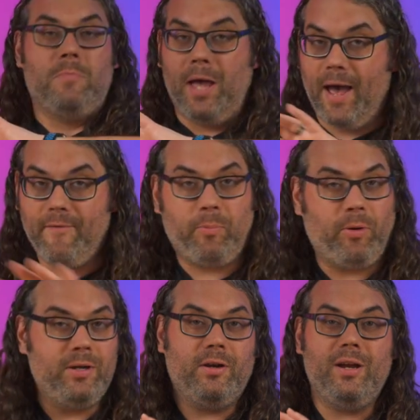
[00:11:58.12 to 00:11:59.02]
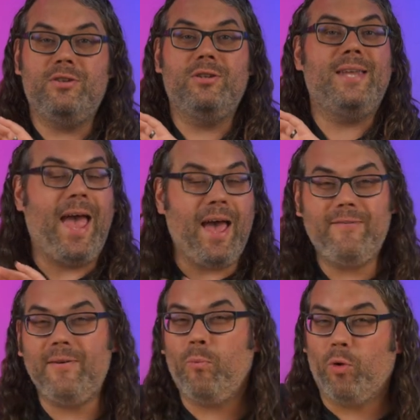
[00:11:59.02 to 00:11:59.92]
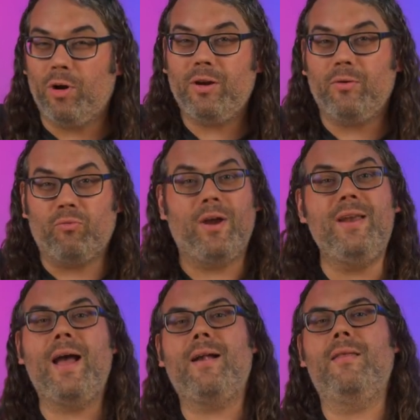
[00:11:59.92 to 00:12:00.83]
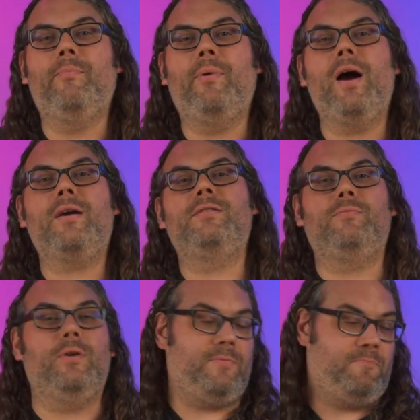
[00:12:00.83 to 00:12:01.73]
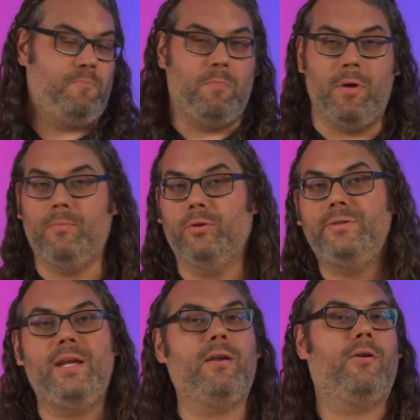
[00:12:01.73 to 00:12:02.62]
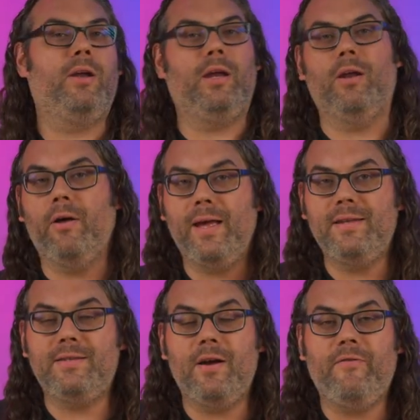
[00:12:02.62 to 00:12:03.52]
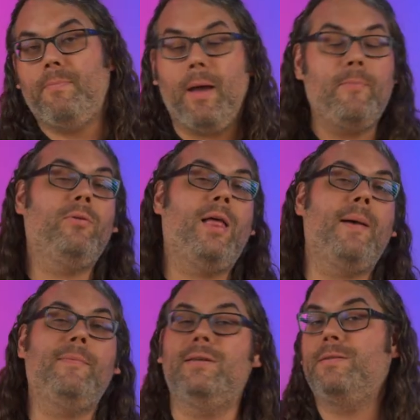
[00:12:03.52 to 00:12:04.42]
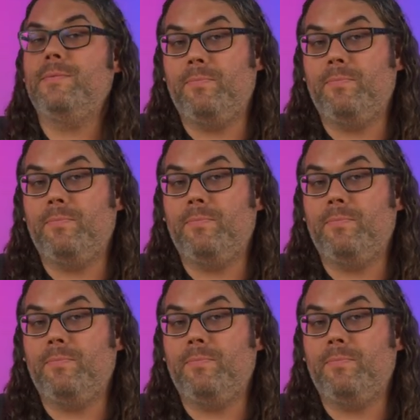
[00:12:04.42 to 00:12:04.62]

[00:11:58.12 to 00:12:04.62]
have a printer and just have it work right out of the box with minimal tinkering and all that stuff, Bambu Lab is